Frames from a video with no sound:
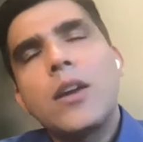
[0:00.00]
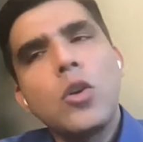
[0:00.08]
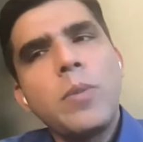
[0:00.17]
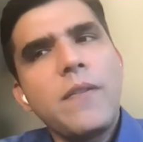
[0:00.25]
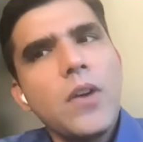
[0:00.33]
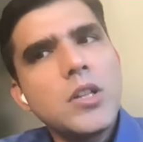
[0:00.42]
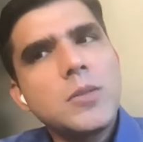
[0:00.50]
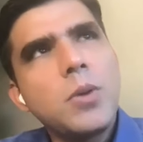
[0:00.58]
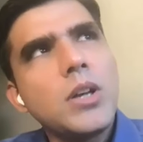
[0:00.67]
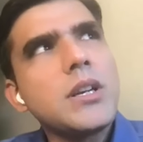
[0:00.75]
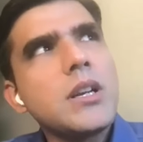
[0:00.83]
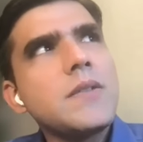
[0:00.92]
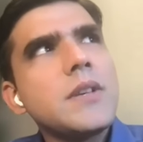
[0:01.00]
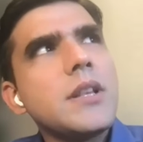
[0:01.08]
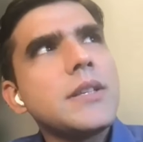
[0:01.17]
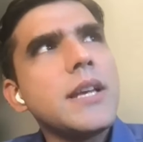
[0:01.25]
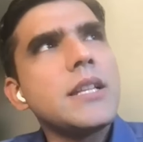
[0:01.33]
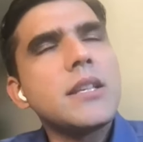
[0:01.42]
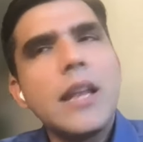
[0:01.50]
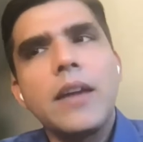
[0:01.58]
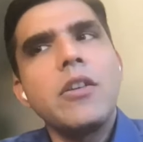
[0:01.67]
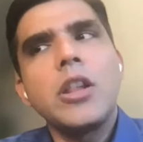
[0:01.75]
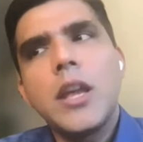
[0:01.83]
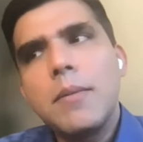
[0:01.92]
That could be false positives in the sense, like
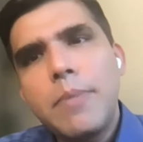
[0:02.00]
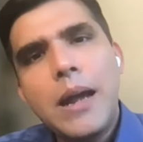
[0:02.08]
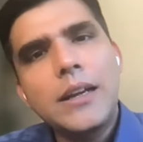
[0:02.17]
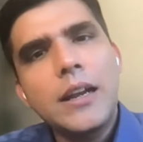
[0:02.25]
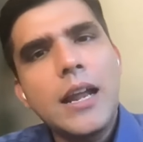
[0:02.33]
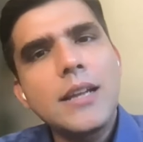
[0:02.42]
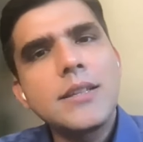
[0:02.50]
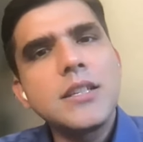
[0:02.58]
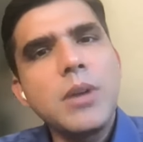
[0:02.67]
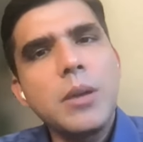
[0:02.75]
even in the impact analysis,